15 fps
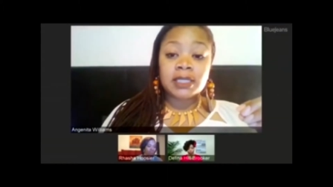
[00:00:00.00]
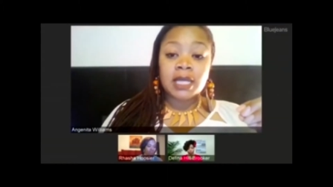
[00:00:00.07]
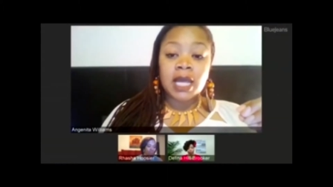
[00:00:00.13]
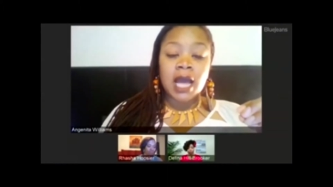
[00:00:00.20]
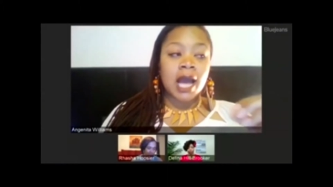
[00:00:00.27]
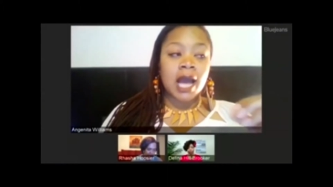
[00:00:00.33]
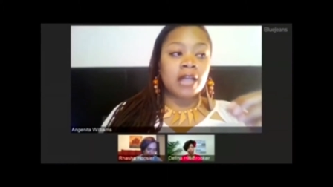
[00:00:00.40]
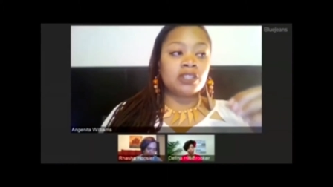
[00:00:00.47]

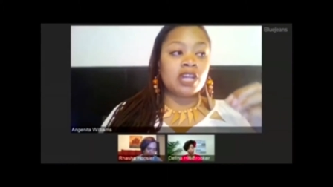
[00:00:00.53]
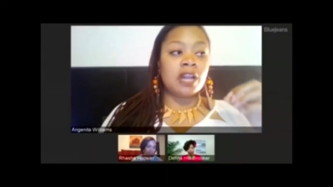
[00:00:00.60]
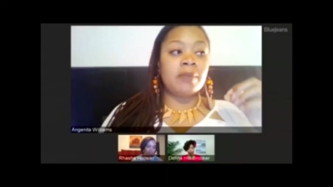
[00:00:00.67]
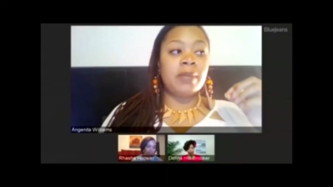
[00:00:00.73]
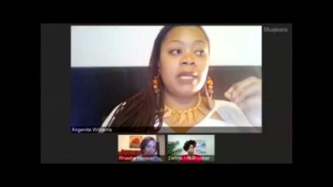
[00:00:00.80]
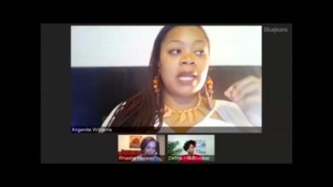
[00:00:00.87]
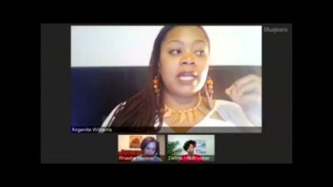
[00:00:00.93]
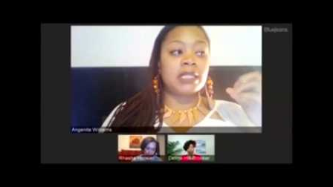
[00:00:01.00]
I try to be
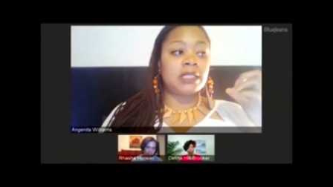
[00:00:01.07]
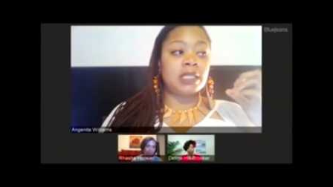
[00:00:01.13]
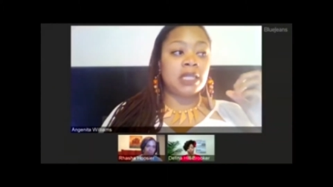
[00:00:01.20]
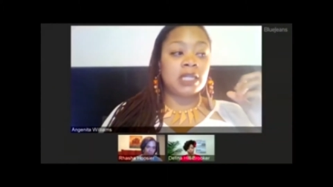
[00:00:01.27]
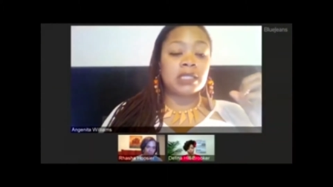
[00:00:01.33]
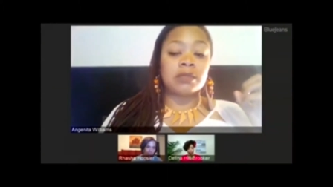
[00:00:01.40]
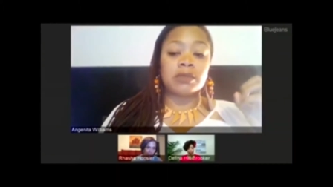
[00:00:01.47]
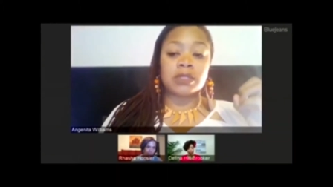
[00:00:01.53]
nice to
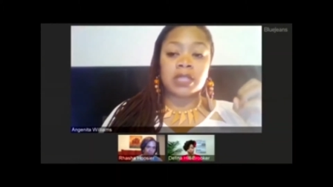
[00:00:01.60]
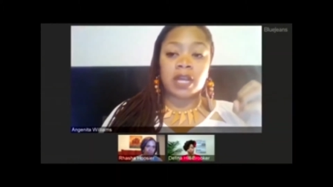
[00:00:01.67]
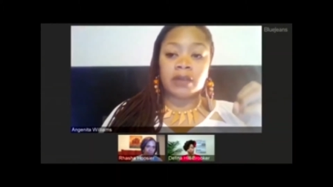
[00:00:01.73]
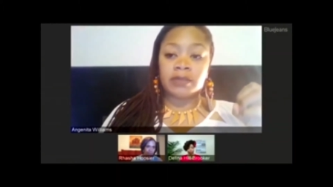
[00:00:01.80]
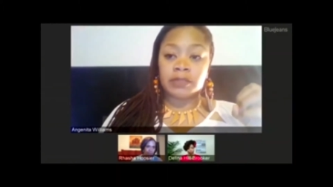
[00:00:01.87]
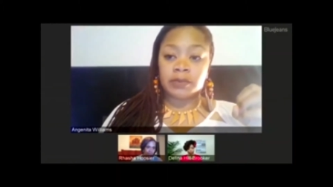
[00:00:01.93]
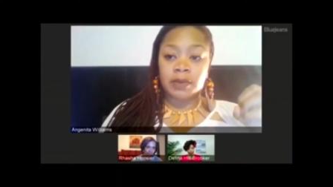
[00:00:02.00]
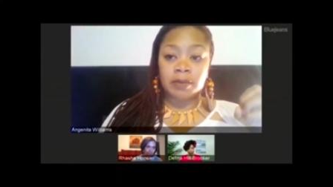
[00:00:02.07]
customer
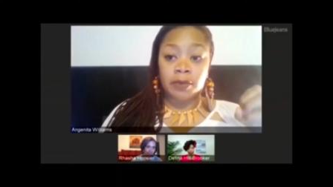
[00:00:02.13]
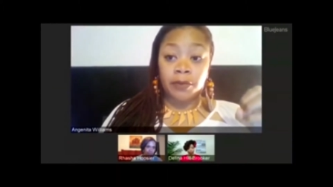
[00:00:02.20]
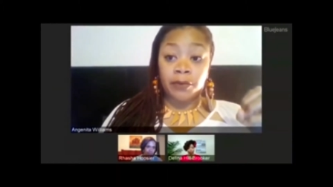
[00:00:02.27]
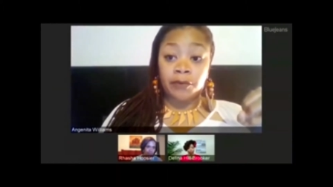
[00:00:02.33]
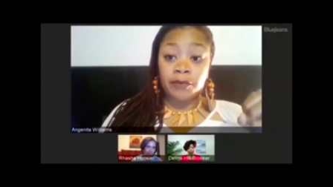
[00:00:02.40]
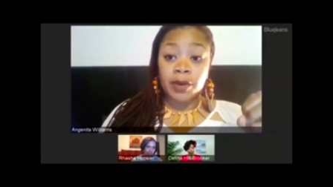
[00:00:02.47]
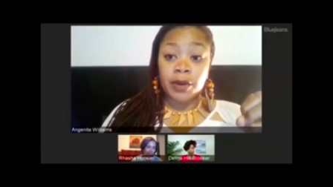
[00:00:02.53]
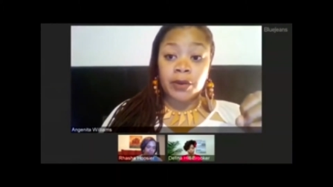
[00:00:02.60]
service when I'm on the
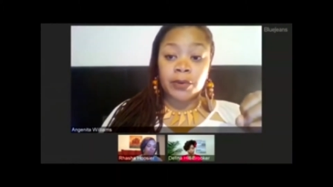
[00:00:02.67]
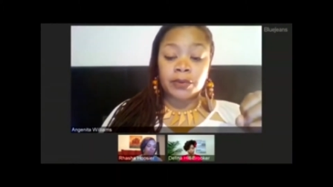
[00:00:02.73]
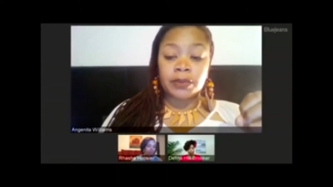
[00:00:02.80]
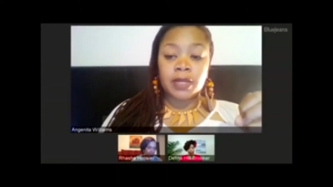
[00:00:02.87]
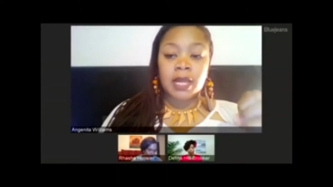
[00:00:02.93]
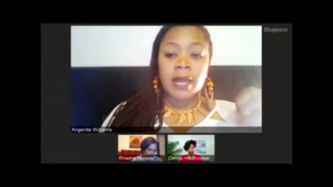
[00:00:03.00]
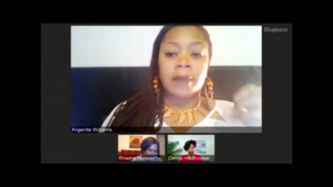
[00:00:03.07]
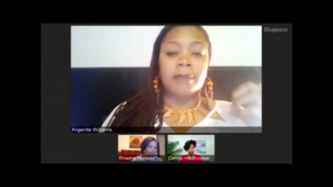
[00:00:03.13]
phone
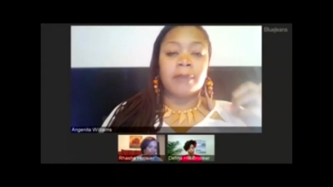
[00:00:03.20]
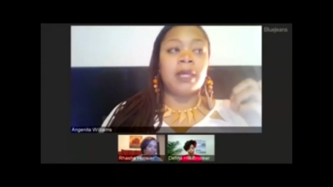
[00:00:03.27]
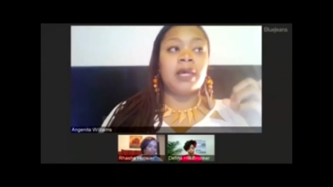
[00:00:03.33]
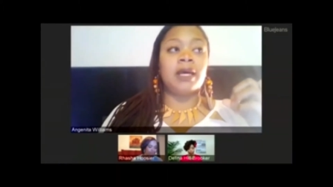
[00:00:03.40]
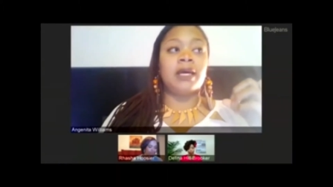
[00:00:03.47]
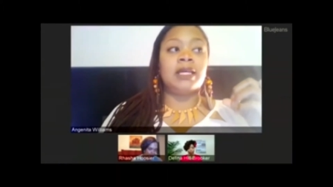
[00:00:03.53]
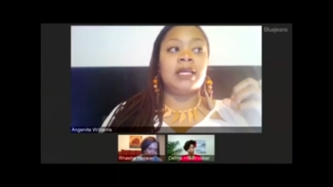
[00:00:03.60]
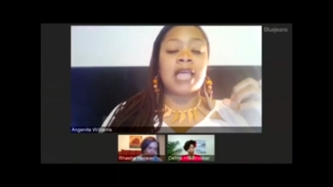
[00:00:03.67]

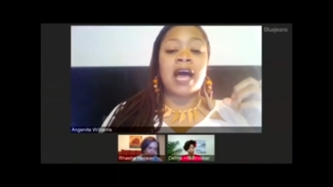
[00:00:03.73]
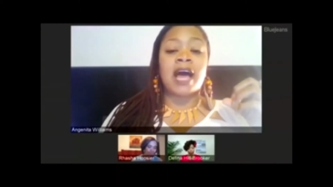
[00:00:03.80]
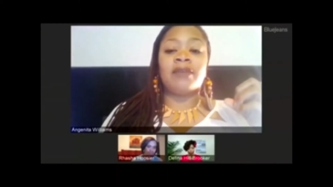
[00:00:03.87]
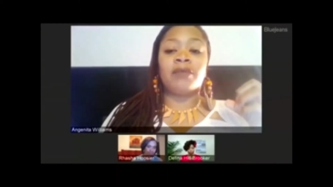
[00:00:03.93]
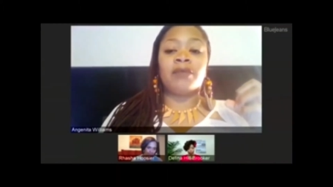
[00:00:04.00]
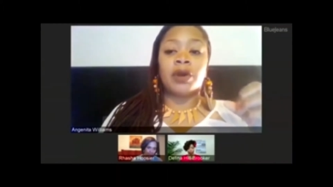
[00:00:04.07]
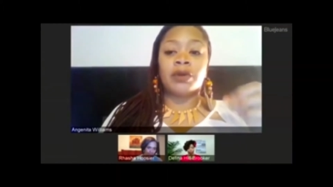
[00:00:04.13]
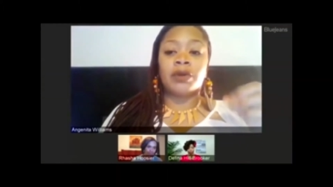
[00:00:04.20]
because I've
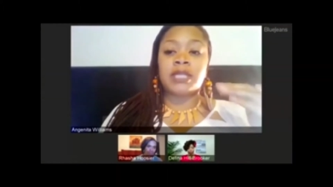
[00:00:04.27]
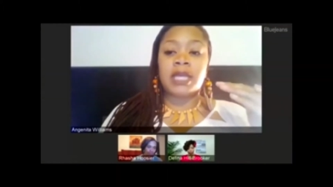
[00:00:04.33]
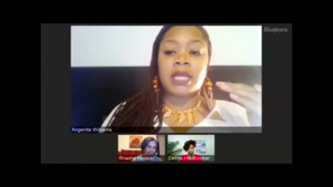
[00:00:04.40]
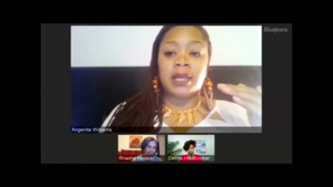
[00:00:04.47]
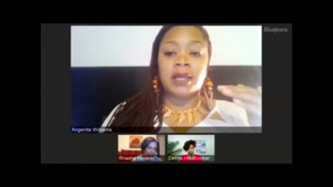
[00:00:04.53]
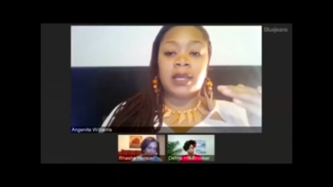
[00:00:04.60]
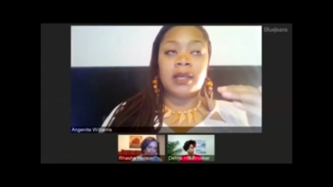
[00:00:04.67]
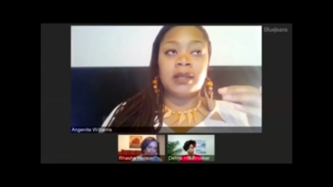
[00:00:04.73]
worked
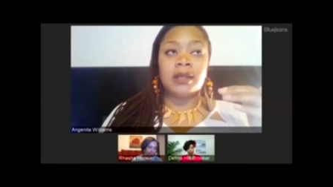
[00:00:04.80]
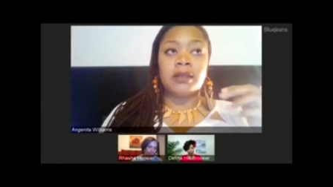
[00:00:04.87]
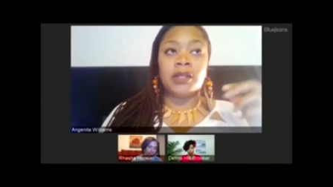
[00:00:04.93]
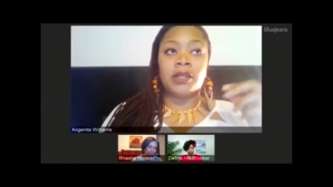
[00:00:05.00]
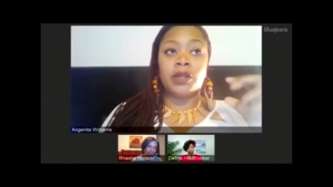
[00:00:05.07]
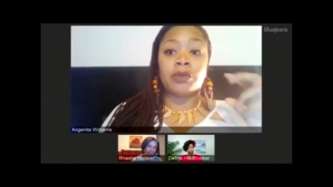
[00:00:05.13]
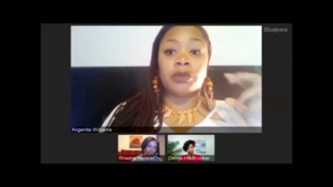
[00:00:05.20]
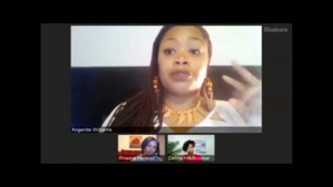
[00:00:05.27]
in,
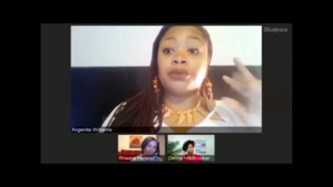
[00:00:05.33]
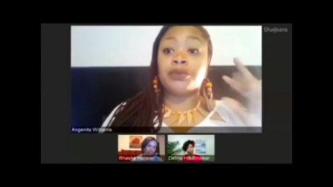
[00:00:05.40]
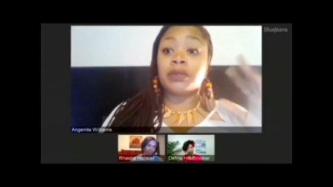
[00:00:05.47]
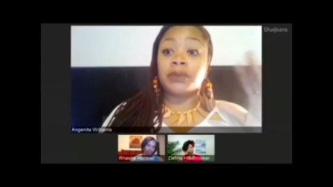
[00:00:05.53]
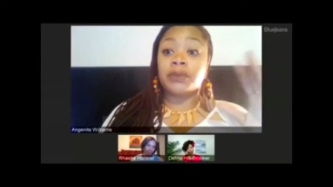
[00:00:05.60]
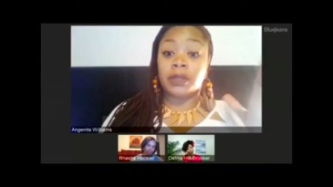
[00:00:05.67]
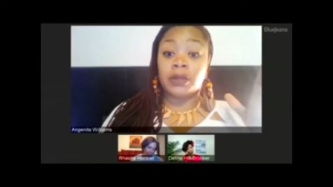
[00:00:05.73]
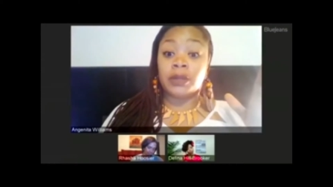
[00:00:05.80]
2 or
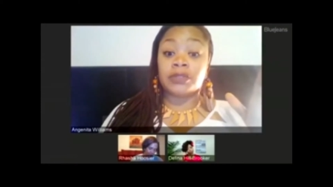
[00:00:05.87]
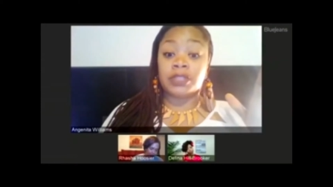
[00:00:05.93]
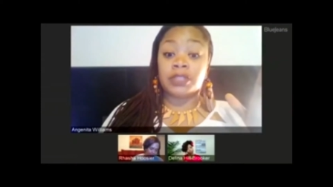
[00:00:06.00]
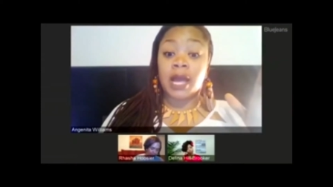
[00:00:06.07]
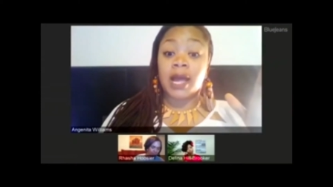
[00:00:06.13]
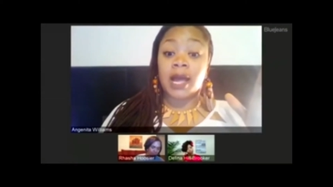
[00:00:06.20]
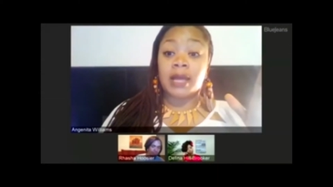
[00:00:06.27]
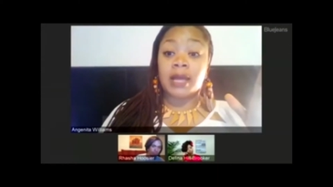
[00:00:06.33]
3 of those
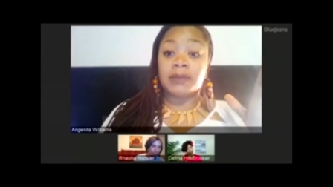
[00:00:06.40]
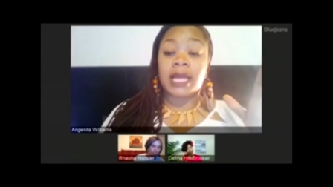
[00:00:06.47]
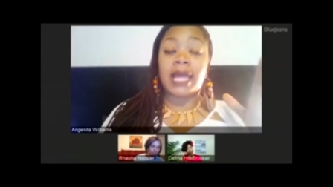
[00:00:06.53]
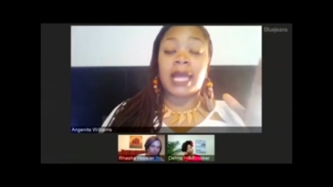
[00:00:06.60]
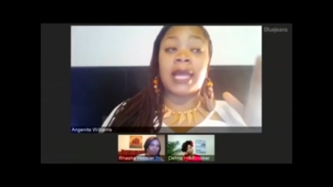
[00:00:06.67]
jobs, and I